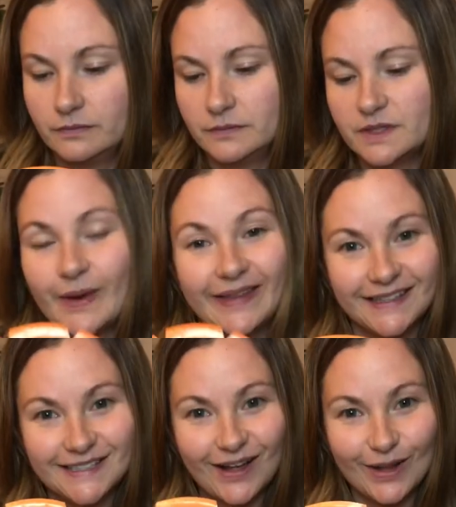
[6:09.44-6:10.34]
So I like
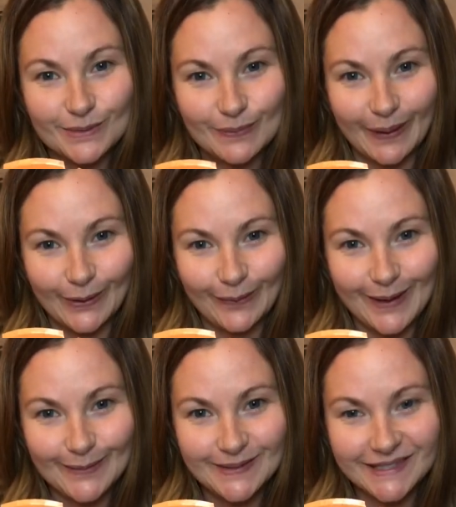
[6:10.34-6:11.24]
to call them spider
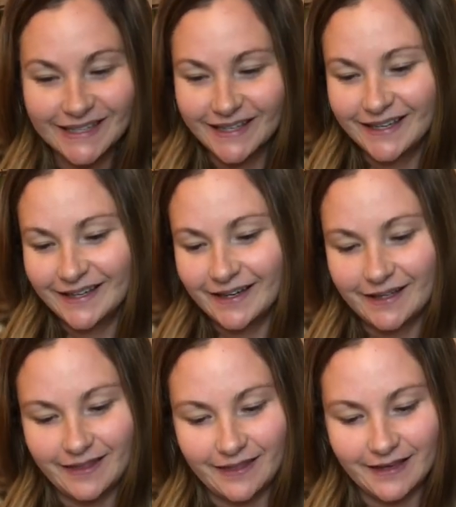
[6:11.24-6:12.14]
webs.
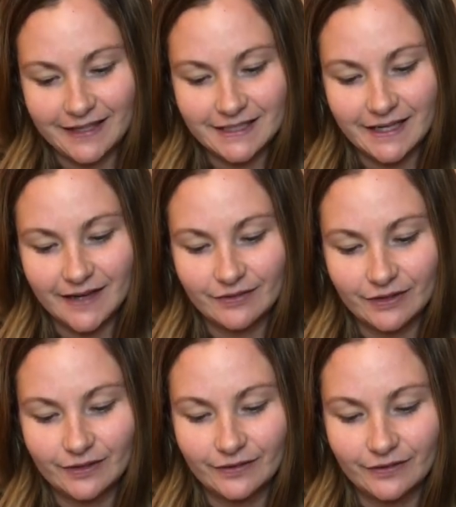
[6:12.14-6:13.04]
I think I did have a
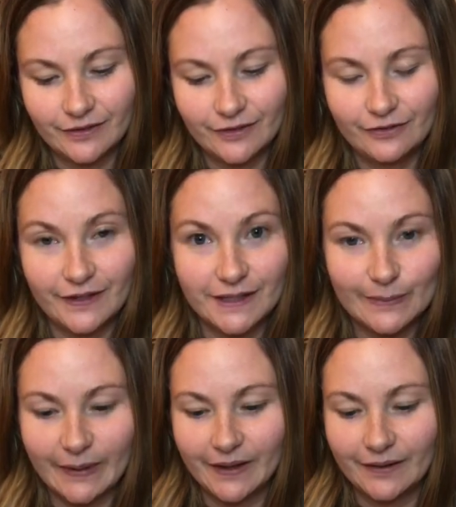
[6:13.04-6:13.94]
little fake
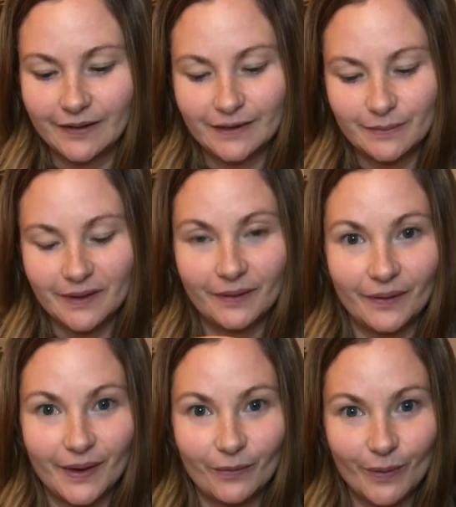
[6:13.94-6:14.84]
spider in the middle
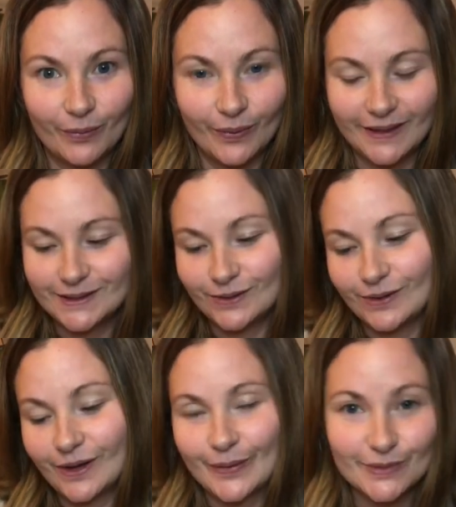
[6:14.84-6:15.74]
at one point, so you can
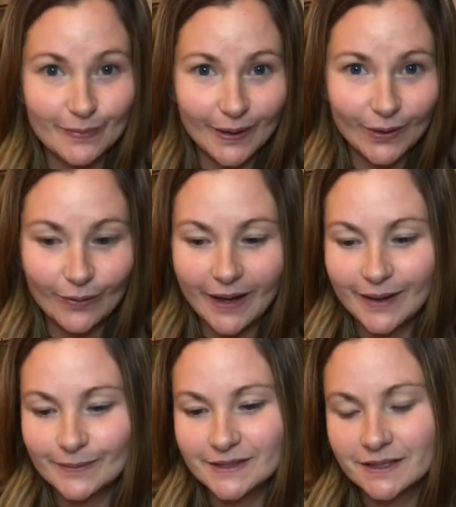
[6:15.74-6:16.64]
call them spider webs,